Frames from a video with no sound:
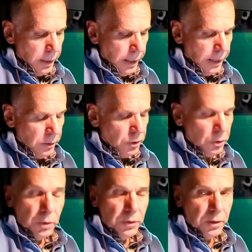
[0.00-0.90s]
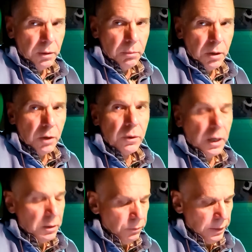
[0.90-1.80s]
and 2 of them are
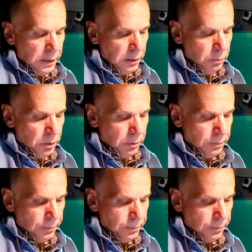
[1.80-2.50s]
unavailable.